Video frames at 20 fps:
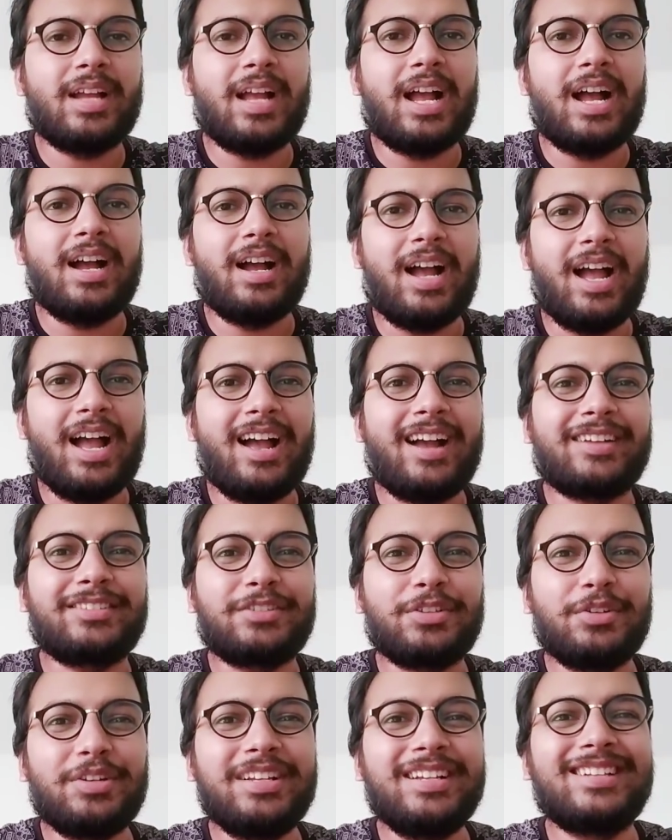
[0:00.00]

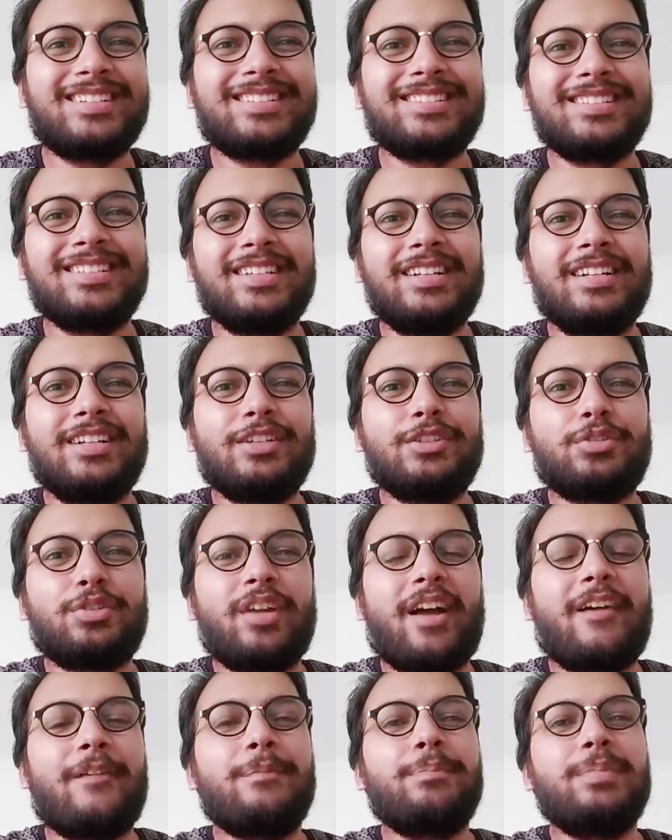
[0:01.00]
actually it should
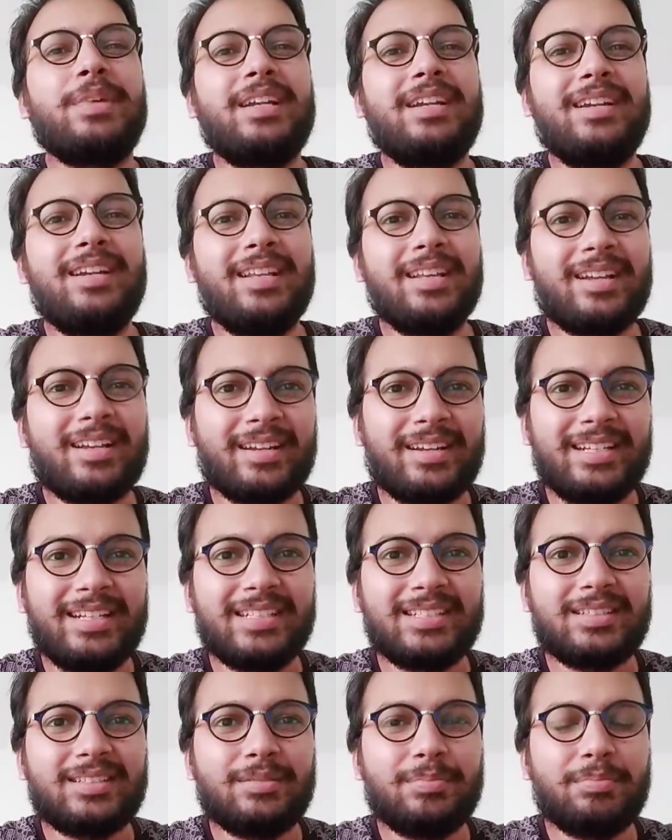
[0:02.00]
have been
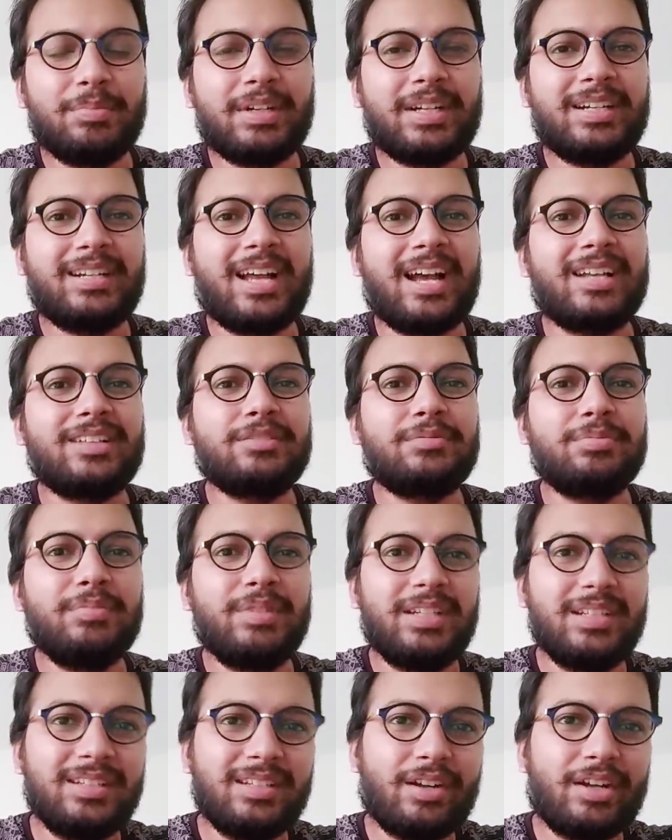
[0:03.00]
decreased, but it has
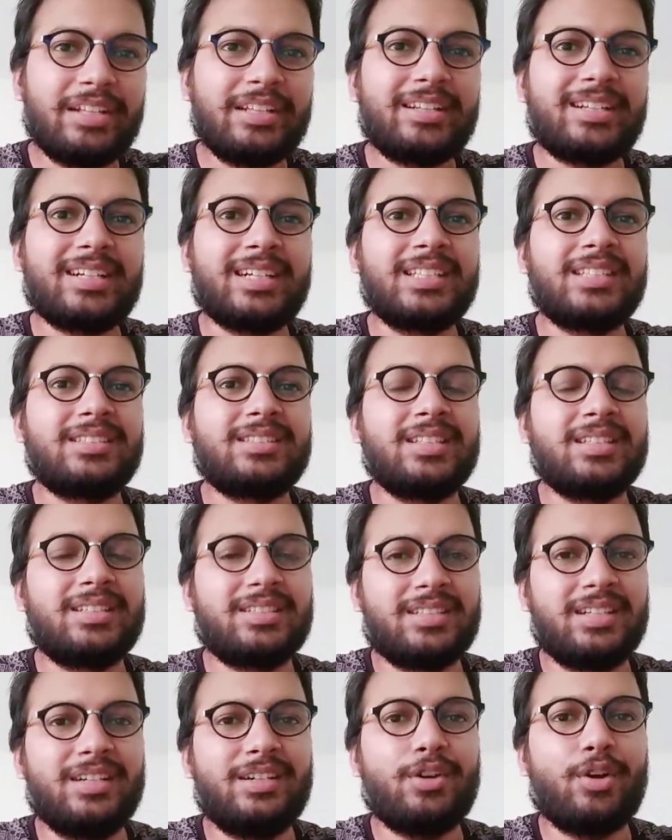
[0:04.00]
been
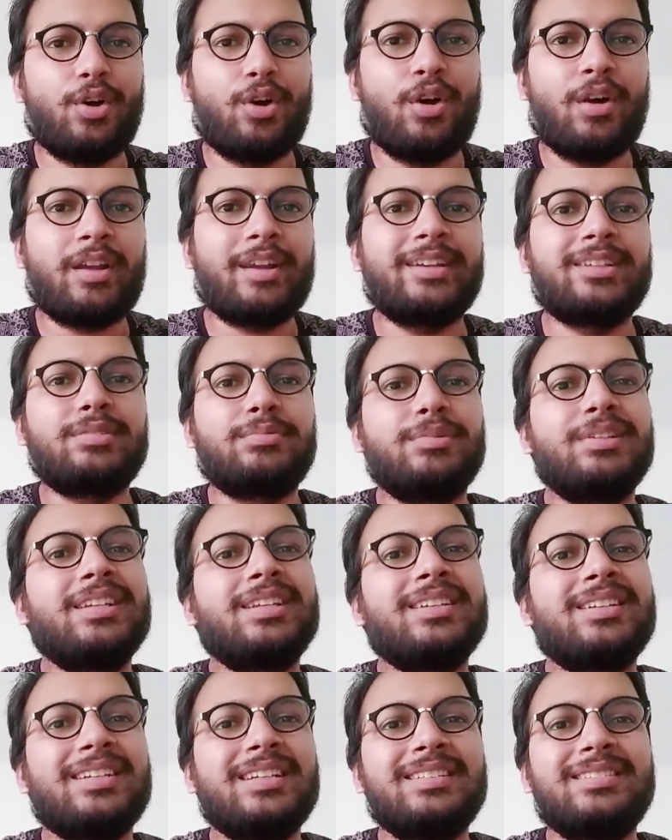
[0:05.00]
inconsistent, or it's been
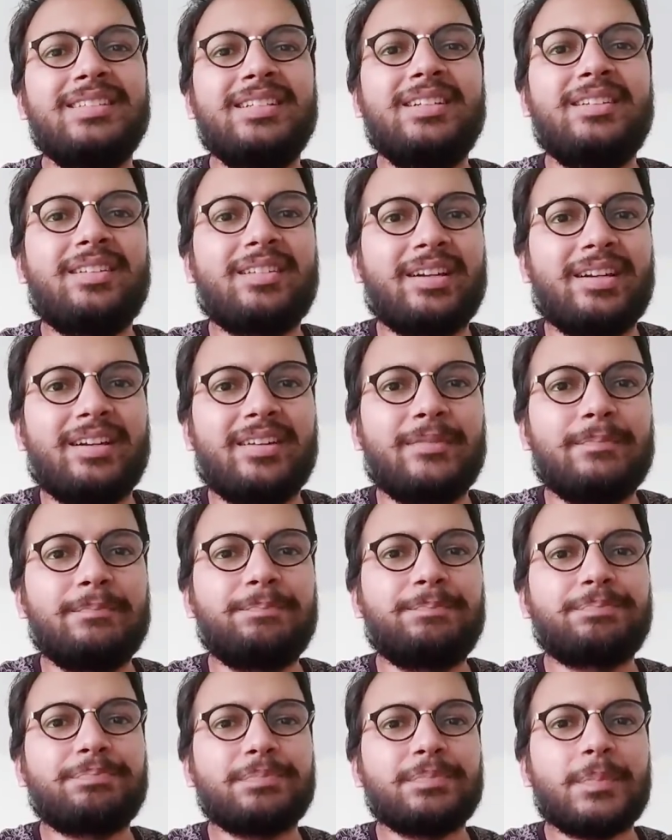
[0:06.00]
increasing trend.
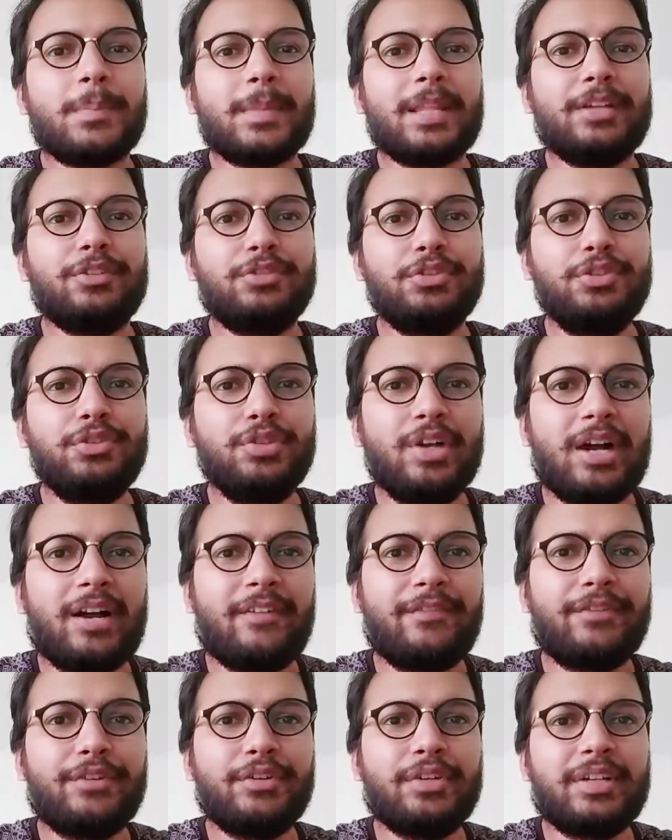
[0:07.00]
So you
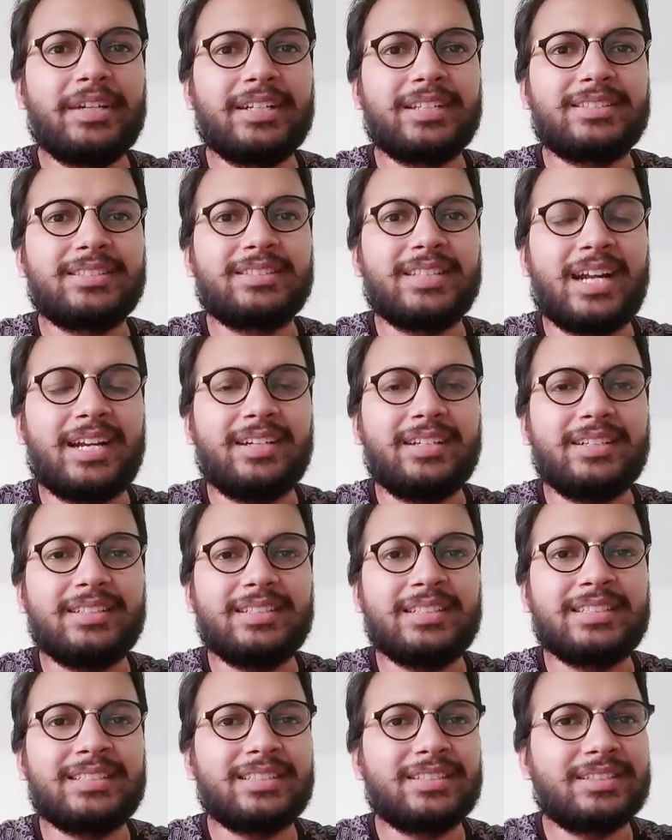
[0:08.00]
have to understand,
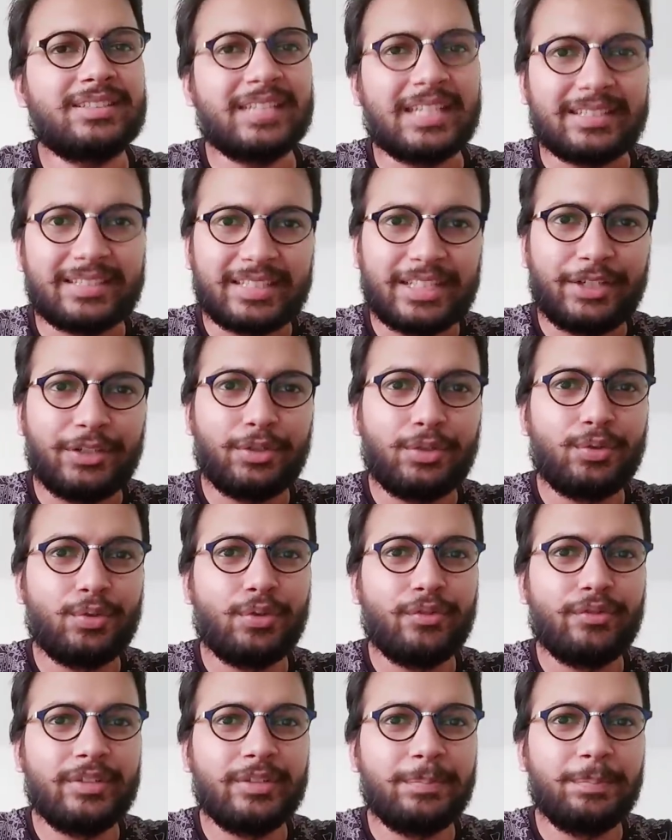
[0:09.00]
this is nothing to do
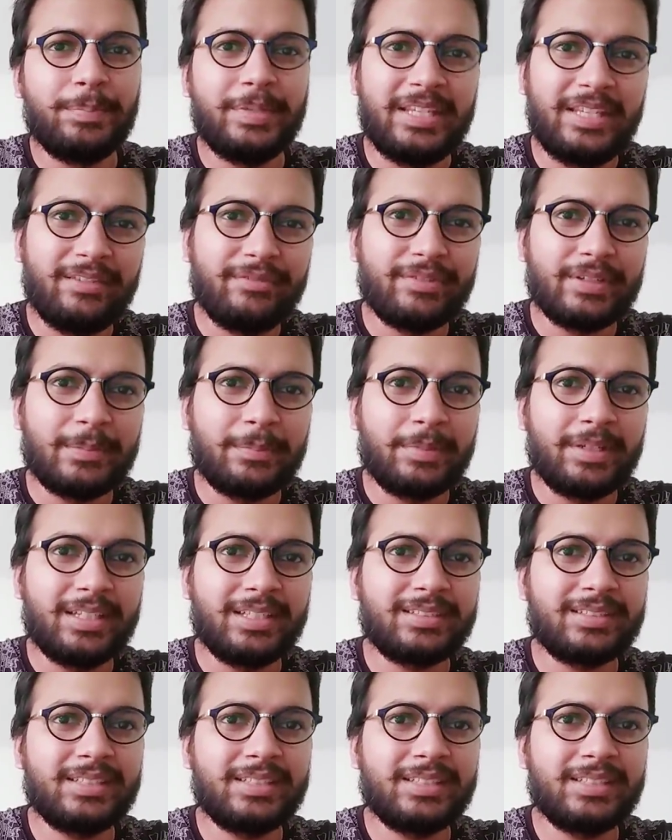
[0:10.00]
with being feminist.